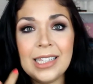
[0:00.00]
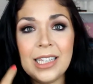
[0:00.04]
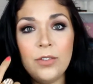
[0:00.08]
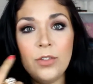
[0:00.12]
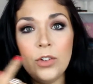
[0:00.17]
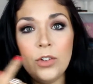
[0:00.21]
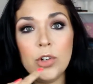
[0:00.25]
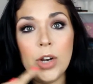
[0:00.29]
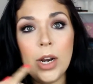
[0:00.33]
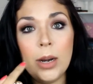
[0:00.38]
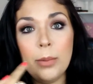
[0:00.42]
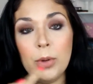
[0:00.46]
And then
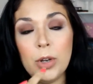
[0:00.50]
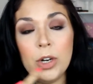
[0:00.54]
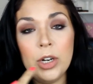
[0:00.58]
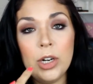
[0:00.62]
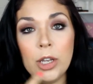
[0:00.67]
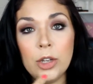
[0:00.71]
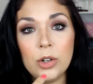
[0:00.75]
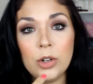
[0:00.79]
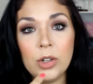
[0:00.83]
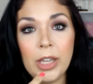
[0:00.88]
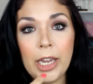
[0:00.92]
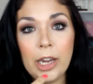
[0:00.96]
if you try to put
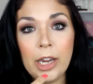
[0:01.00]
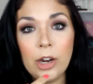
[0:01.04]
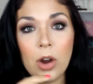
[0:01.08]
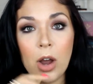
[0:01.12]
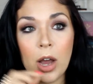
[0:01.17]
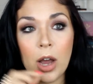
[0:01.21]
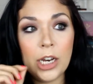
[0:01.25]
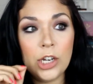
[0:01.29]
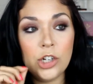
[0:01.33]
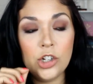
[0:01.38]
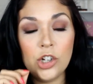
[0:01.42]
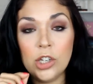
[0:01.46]
another layer
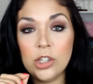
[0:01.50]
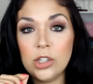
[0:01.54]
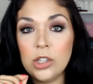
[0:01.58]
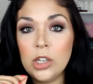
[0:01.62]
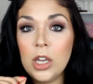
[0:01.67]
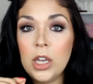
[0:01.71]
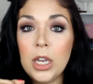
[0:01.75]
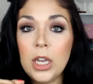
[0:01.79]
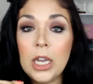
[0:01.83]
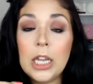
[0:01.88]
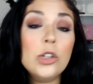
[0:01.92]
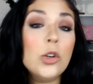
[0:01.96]
on, it just
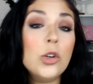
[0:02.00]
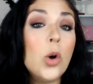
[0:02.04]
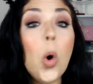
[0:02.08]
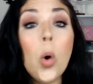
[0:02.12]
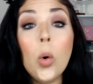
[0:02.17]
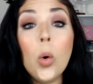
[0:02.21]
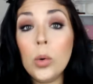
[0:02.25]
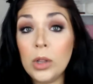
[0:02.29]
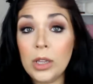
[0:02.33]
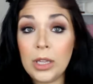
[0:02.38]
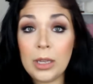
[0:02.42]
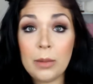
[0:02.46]

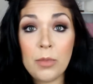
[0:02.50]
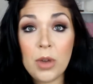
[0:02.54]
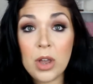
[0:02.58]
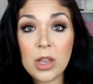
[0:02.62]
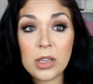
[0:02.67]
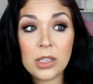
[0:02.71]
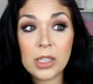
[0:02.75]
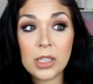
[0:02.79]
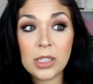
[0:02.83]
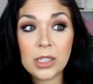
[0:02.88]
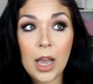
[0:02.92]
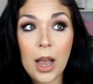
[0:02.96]
totally
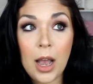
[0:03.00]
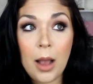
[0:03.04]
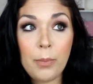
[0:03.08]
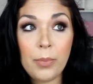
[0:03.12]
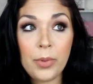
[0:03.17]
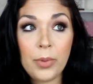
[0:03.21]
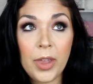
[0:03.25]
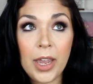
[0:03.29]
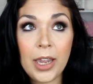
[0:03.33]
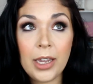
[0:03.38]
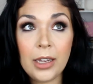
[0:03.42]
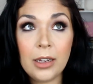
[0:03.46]
messes
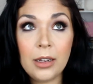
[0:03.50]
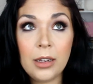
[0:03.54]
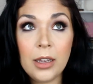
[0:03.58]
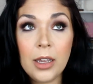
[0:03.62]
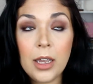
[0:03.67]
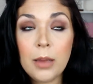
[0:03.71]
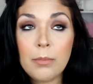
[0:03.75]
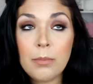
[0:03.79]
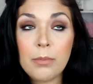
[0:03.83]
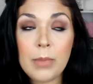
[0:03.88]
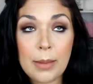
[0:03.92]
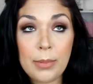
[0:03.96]
up. Like
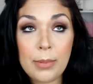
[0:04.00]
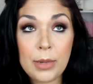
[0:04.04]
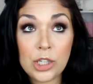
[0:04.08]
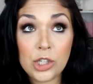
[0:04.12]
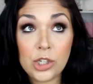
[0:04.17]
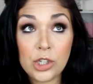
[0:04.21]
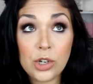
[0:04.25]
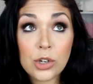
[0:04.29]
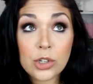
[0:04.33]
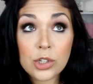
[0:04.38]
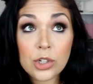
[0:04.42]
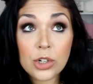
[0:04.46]
Maybe
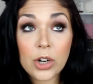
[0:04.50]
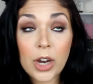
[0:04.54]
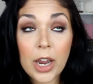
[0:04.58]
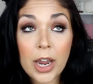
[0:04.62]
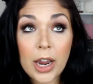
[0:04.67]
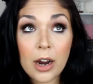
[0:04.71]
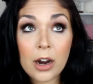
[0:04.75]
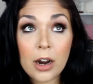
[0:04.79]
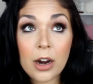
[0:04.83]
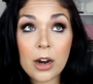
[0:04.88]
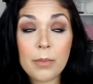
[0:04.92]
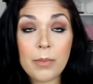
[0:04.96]
it's user
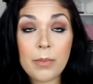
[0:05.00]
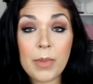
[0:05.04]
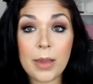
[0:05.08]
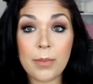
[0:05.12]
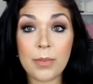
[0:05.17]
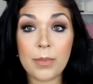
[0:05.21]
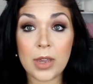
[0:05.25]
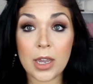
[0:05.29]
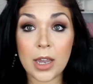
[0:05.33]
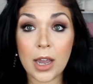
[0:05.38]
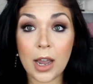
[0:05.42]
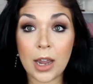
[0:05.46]
error,
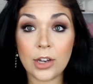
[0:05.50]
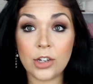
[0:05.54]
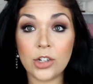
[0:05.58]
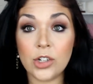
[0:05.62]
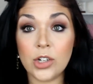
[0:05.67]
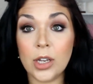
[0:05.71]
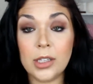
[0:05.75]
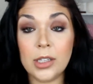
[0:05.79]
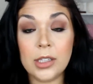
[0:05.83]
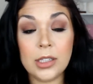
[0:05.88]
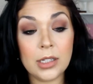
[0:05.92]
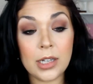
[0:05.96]
maybe I
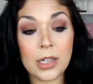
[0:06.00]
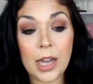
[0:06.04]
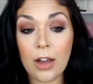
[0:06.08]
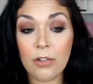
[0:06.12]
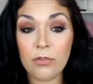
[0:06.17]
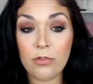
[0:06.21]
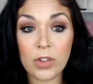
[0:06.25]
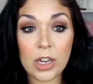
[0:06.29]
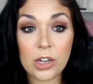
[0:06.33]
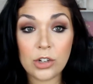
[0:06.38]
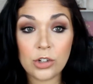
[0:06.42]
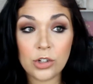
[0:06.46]
just
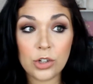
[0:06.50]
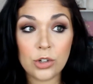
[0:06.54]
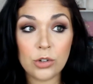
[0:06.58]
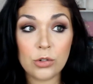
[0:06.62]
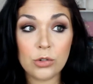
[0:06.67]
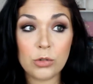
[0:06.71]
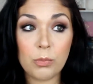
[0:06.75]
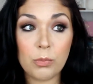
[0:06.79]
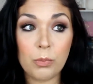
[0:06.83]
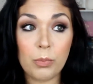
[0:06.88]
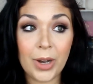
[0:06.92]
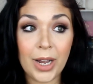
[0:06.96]
have
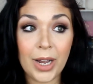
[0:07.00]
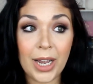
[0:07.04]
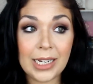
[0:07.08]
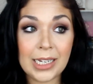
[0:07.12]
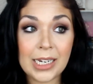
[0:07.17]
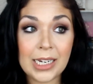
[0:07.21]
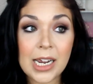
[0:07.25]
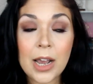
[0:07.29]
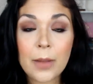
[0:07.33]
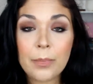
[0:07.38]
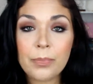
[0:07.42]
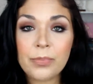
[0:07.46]
issues,
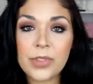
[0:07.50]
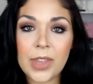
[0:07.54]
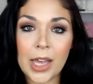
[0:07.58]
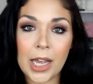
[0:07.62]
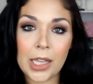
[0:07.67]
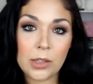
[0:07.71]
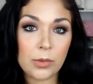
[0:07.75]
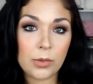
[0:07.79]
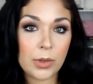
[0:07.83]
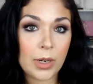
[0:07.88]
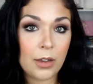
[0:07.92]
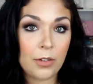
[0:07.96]
but
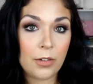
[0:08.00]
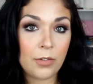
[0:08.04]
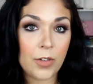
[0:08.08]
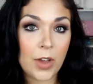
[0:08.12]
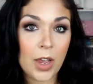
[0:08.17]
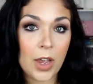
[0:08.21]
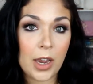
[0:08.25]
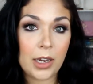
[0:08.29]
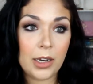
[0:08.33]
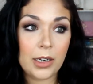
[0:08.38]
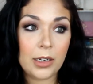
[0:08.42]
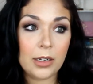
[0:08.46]
that's what I
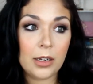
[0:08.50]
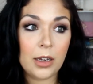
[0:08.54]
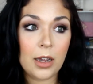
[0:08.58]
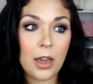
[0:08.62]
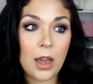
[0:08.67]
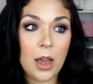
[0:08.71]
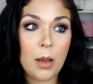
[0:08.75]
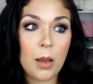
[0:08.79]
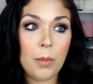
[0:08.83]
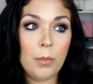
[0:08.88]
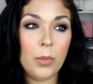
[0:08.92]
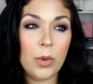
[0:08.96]
find
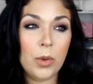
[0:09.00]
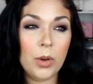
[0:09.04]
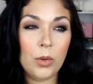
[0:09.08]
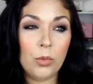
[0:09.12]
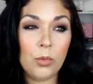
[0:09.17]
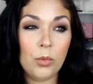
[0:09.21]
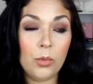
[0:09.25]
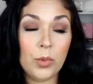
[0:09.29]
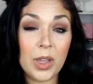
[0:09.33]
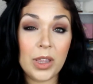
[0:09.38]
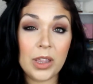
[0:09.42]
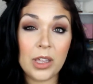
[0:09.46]
um,
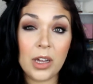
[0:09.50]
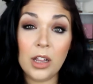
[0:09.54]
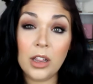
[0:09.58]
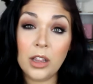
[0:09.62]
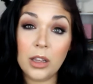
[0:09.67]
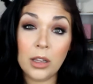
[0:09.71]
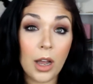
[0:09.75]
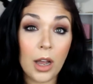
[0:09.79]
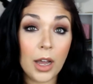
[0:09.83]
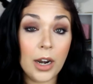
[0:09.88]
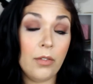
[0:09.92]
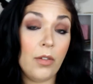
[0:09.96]
with a
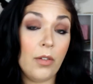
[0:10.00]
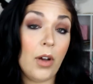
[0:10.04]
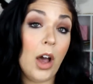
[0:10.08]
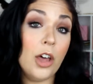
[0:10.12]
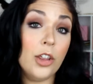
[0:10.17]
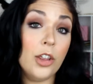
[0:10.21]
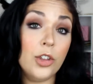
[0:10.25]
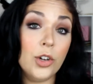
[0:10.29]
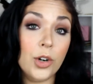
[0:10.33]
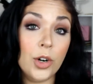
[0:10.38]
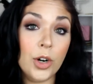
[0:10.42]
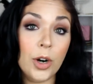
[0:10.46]
lot of
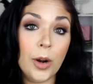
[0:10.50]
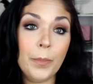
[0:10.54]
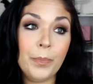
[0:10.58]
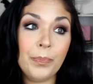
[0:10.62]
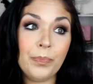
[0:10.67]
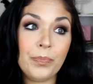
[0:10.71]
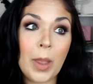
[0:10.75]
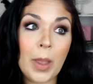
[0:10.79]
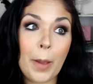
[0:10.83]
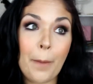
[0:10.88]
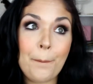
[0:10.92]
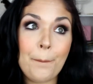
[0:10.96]

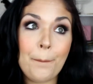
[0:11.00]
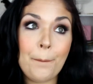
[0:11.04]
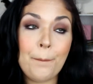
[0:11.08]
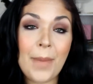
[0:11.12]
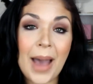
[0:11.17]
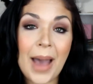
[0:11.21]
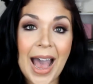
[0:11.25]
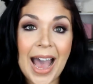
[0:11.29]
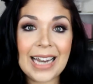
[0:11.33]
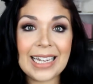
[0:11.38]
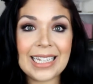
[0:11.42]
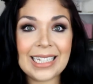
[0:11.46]
other
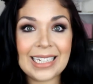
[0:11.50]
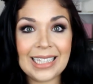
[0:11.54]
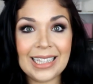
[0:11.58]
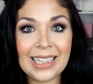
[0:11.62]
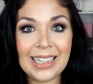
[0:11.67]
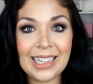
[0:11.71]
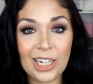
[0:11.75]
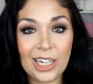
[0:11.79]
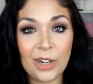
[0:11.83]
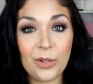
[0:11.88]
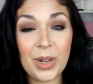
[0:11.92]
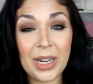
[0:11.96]
matte
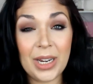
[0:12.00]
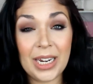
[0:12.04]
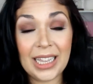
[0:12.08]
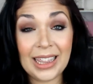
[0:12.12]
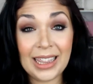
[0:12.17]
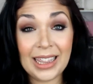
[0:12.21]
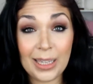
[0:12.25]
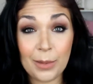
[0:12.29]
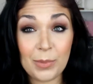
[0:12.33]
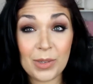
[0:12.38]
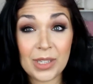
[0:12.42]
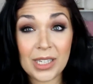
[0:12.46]
liquid
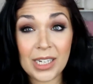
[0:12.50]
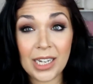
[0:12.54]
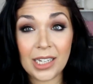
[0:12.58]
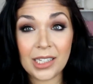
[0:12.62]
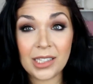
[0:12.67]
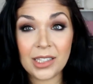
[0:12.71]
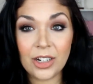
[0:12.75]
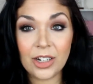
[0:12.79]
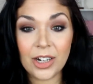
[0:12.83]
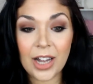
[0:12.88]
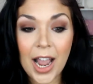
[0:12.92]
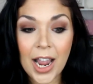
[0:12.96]

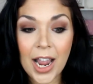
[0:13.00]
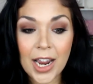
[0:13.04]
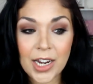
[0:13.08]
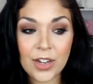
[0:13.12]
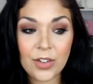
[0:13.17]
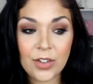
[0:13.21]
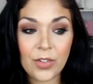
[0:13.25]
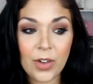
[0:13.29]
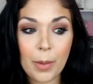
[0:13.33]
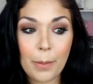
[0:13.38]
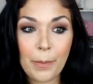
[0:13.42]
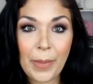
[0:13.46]
lipsticks. They're
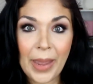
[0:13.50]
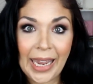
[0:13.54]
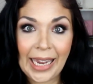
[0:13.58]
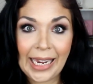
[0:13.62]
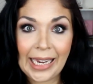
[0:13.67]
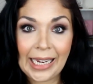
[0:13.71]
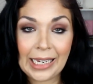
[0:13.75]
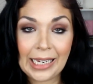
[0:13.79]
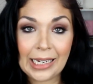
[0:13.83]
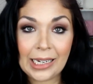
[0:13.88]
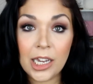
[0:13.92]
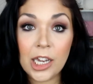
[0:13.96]
kind of a
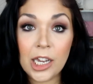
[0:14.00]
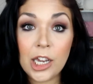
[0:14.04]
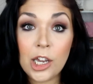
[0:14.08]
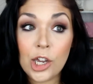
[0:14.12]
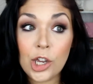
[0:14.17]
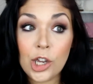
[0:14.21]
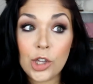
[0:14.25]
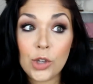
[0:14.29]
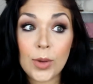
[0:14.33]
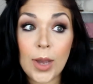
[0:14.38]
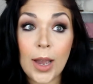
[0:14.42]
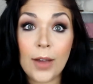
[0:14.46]
pain.
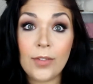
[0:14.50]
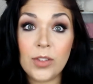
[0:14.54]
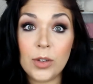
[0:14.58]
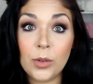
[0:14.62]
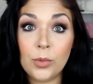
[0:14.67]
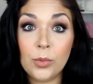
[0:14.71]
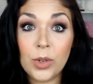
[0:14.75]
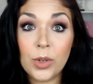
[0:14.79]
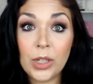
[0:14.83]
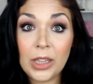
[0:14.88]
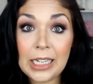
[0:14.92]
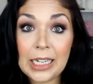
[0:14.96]
You have to
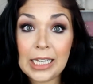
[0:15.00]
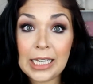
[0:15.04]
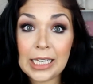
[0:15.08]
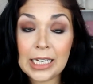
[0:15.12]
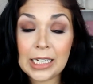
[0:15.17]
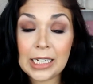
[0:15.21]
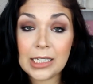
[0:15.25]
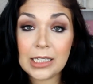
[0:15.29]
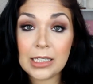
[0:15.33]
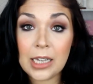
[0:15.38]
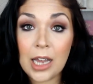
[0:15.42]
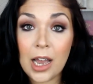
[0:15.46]
really
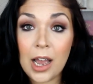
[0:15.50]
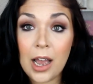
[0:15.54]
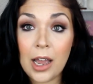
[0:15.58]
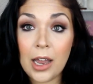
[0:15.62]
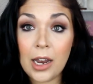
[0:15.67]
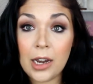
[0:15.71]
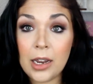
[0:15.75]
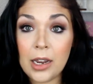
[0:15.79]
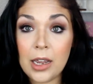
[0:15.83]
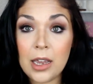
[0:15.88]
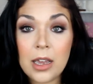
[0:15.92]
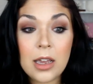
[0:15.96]
get it
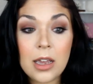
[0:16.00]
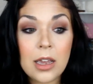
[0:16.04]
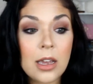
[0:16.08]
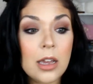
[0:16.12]
done